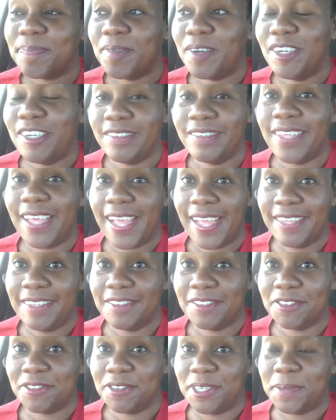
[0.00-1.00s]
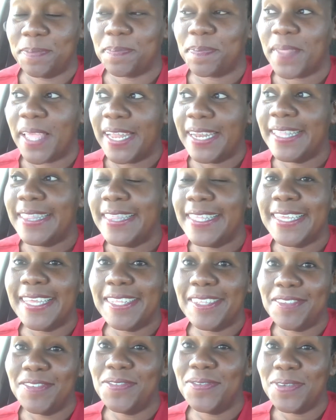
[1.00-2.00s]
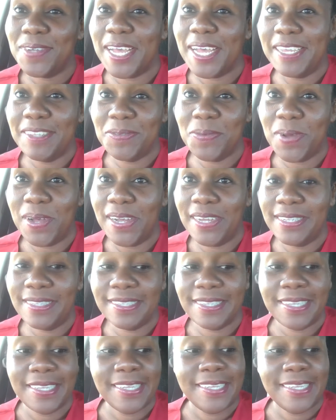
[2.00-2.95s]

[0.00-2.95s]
but just the ice cream. Anything else you guys want?